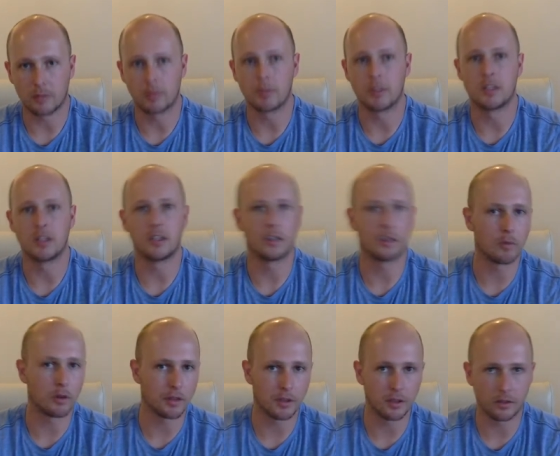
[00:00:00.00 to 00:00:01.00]
we've been dealing
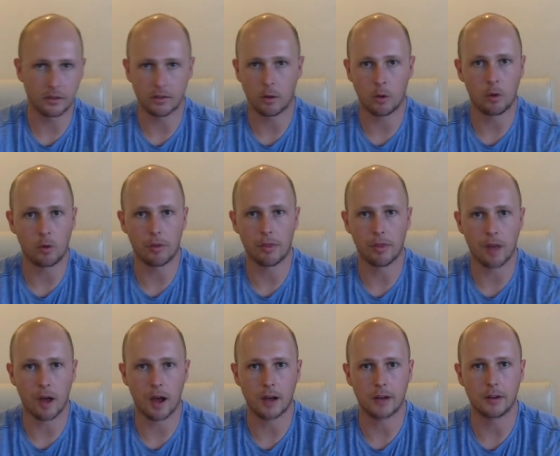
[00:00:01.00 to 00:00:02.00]
with this whole
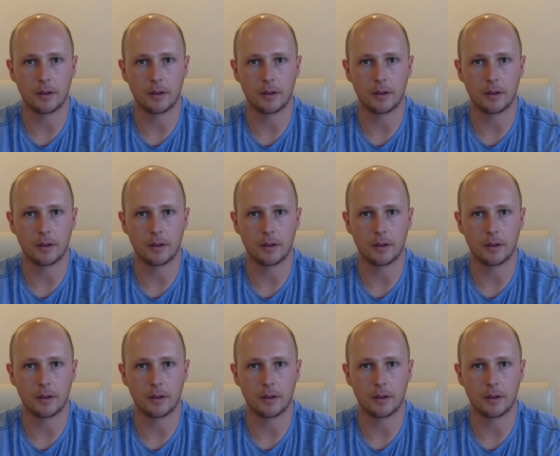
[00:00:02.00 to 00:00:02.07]
thought